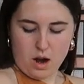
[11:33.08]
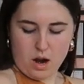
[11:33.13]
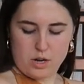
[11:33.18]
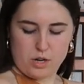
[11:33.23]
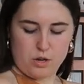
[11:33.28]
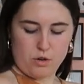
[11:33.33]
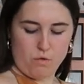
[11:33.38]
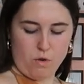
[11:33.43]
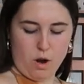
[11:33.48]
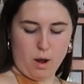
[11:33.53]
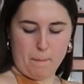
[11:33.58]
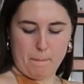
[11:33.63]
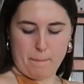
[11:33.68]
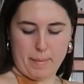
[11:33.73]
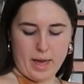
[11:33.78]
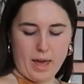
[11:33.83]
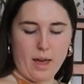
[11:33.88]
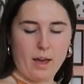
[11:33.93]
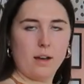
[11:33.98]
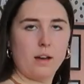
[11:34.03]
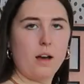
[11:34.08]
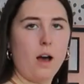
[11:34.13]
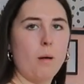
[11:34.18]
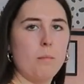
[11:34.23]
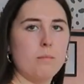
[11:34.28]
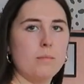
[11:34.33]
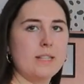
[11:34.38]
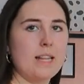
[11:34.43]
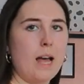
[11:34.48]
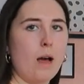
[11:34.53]
underarm bit
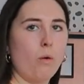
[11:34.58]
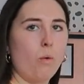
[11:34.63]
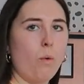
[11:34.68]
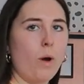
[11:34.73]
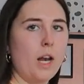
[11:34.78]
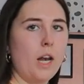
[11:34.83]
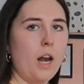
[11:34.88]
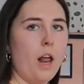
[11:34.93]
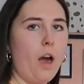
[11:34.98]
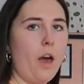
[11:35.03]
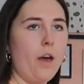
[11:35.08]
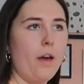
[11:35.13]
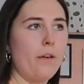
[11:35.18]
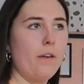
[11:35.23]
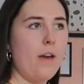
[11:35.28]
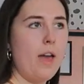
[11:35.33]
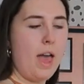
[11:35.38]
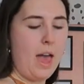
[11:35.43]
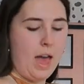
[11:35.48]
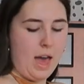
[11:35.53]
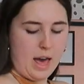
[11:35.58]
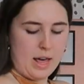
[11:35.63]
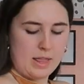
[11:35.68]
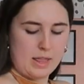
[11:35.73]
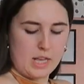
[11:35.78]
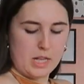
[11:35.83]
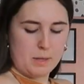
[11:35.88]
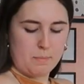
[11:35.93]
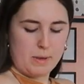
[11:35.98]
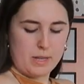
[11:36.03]
comes down quite low
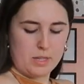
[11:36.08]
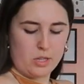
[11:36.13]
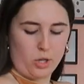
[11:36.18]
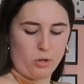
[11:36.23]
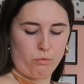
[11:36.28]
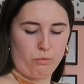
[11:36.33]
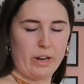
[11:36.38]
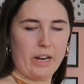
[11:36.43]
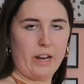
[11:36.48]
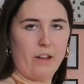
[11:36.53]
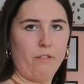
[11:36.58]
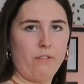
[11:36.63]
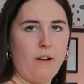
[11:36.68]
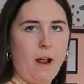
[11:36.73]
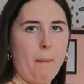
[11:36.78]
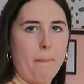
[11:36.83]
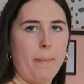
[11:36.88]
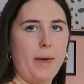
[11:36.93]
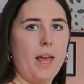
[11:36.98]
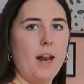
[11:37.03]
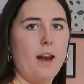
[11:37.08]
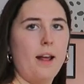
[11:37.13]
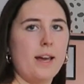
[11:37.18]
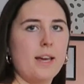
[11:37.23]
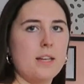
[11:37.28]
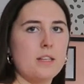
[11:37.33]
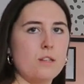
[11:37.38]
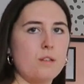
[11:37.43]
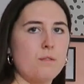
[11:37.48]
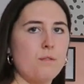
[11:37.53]
and this bit's like really flappy,
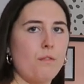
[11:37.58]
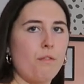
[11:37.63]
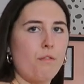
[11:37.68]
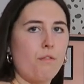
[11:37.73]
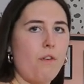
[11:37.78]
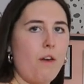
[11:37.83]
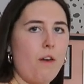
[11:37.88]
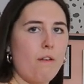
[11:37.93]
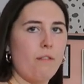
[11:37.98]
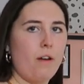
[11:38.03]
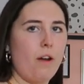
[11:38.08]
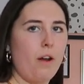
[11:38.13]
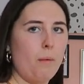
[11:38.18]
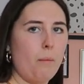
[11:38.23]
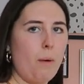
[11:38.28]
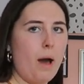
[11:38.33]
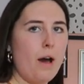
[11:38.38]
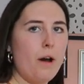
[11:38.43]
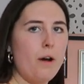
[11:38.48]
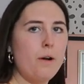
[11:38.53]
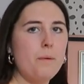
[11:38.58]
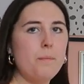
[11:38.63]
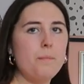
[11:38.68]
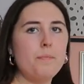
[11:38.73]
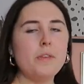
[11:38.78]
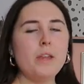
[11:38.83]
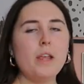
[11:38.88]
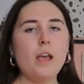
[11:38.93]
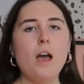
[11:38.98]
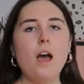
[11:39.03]
like it doesn't fit very well.
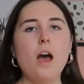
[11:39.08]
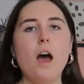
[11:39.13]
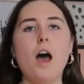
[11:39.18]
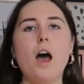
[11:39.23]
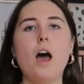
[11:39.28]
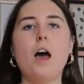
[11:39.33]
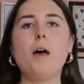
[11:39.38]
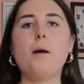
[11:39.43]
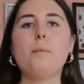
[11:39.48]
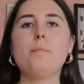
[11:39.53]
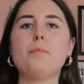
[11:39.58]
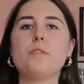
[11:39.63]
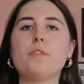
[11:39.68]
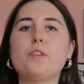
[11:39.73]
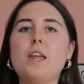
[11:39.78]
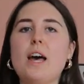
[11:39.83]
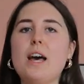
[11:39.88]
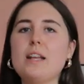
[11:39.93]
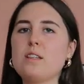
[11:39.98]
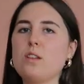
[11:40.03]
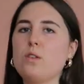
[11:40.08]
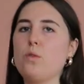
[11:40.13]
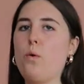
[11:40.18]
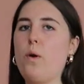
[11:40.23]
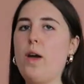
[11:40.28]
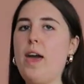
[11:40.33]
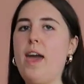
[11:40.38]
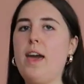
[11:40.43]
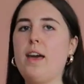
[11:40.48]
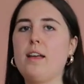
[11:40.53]
Um, so that's
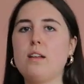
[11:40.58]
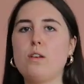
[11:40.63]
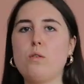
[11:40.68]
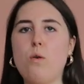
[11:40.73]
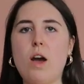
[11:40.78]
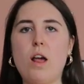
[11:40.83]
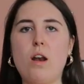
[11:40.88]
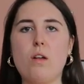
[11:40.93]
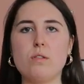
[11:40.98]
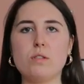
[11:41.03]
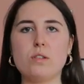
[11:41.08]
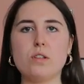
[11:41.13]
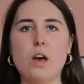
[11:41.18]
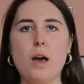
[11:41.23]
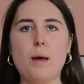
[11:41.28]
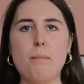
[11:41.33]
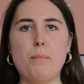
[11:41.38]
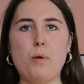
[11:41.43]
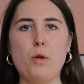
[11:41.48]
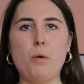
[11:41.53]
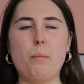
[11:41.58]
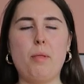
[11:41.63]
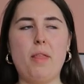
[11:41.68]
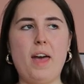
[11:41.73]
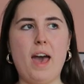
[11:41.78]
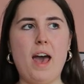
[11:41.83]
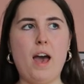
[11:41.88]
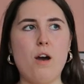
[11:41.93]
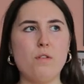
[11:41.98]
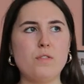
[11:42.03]
annoying, quite a lot of side boob
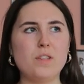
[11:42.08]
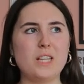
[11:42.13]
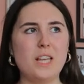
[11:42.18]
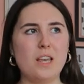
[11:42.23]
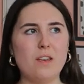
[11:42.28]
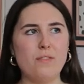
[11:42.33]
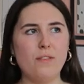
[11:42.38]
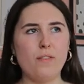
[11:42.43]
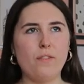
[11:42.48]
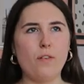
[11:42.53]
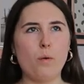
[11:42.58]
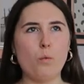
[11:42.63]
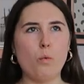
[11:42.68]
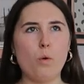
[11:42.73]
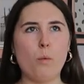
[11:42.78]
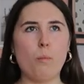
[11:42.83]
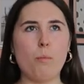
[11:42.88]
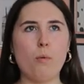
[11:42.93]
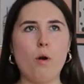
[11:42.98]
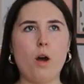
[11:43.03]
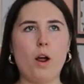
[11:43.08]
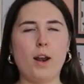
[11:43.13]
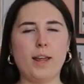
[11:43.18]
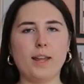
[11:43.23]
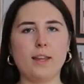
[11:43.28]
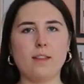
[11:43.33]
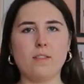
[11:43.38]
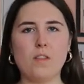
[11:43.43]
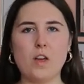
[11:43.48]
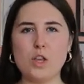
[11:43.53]
there. Obviously even if I wore a bra,
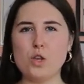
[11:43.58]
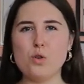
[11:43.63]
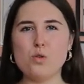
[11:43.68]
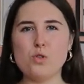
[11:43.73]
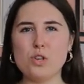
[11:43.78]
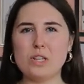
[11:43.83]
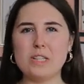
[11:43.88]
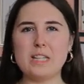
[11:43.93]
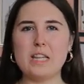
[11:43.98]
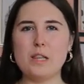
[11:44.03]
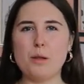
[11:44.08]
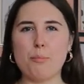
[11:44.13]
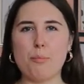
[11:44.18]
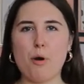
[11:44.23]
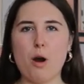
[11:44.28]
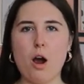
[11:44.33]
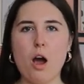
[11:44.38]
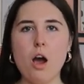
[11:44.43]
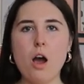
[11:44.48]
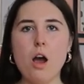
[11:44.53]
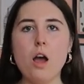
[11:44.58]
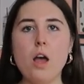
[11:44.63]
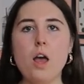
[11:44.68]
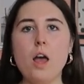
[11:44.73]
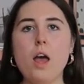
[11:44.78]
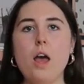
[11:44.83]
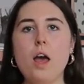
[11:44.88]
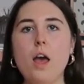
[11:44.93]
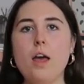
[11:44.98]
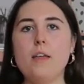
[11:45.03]
like then you just see the bra
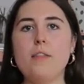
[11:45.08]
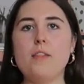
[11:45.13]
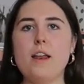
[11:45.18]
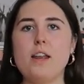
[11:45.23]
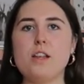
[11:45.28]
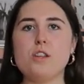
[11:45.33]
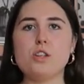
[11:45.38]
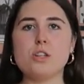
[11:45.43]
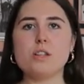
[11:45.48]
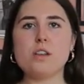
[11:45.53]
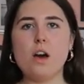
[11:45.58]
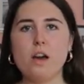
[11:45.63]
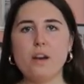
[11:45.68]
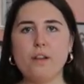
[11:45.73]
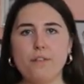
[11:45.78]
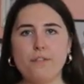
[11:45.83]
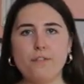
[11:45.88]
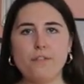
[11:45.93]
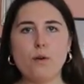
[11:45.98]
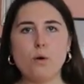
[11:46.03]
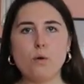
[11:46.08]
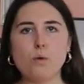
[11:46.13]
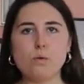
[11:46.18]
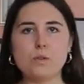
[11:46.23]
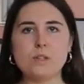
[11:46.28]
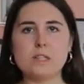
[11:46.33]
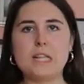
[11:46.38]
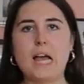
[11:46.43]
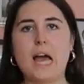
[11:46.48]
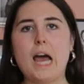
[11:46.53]
then it just kind of
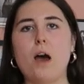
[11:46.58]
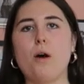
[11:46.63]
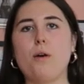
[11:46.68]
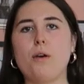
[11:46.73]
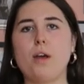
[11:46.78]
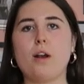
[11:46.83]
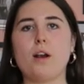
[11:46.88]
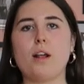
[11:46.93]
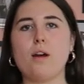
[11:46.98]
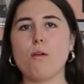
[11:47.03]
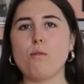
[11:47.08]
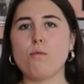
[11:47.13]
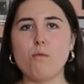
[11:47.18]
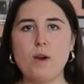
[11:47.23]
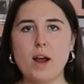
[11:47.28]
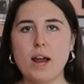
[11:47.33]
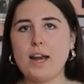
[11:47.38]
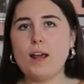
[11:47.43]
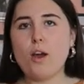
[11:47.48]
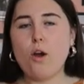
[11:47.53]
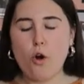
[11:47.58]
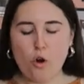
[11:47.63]
falls down at like a really